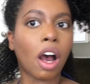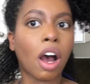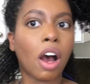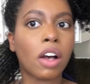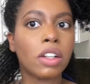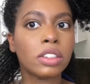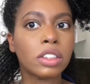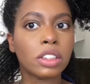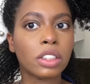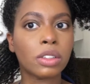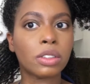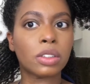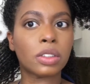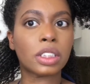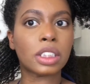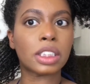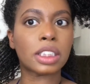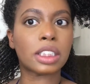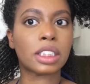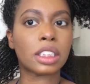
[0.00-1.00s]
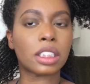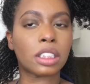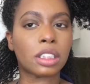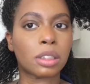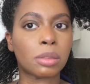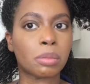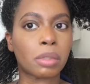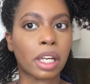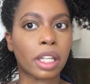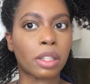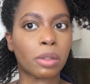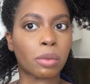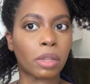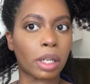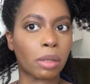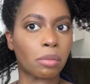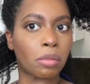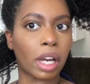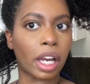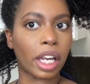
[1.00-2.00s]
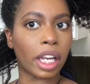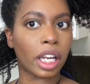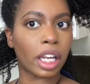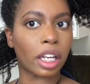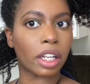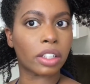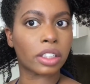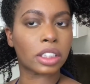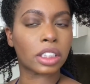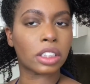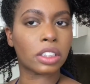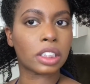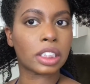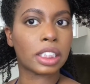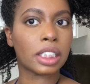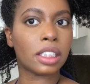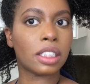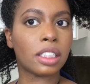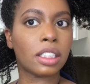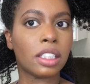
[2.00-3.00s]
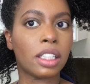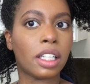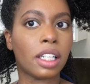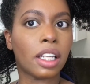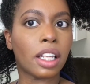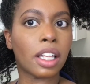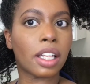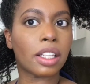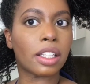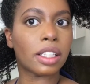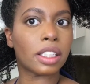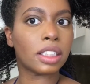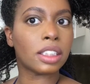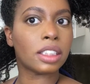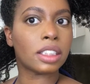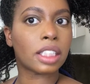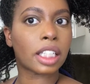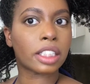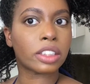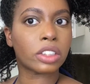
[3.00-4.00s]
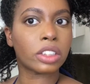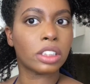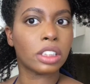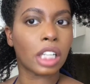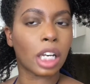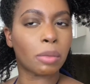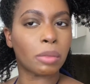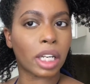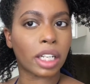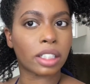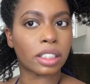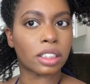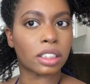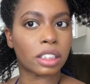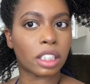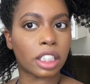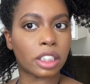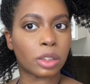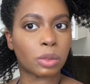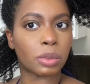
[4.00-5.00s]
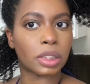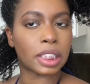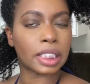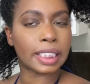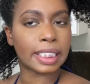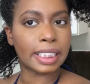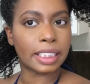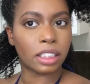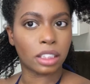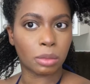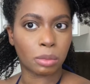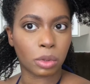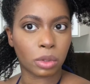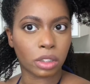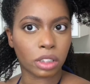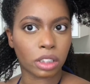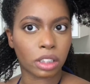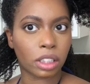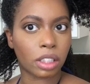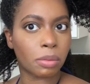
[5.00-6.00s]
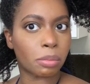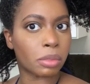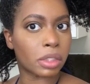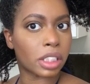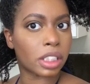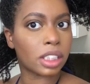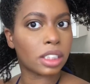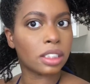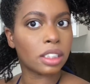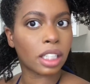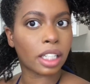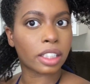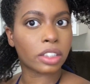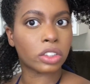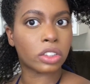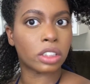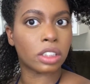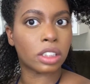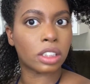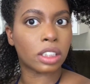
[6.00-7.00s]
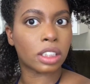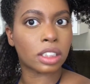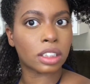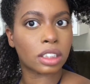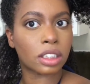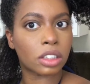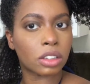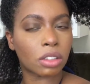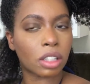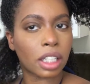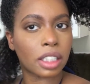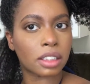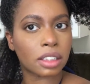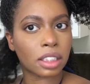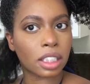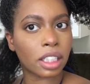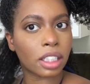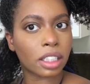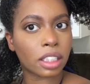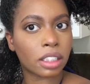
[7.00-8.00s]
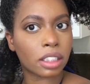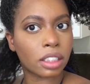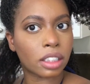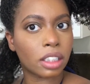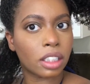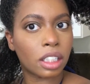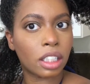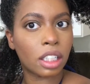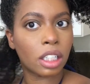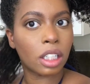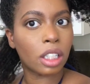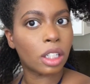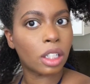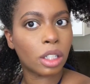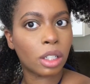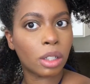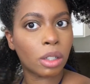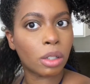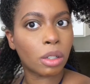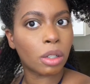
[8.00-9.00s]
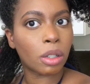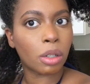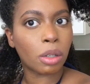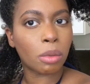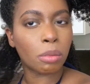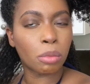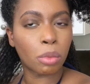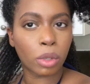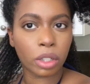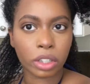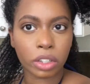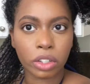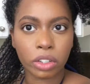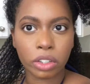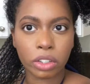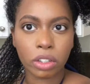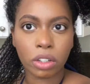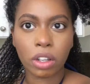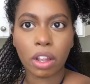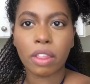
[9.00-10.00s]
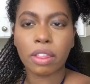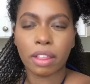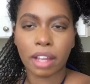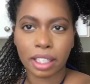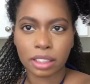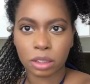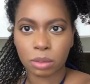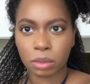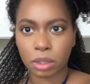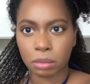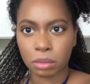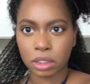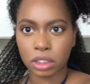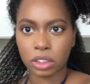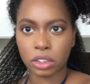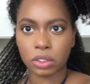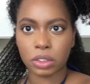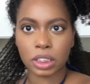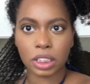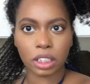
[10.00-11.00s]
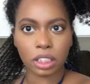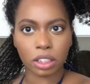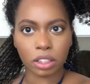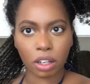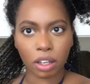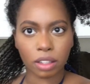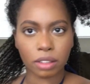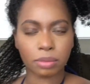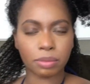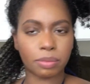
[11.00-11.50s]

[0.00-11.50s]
Also, you can see by the way my hair is looking, this section I'm not going to touch with the heat anymore, but this section that still has like more curl, that's what I'm going to use the heat on.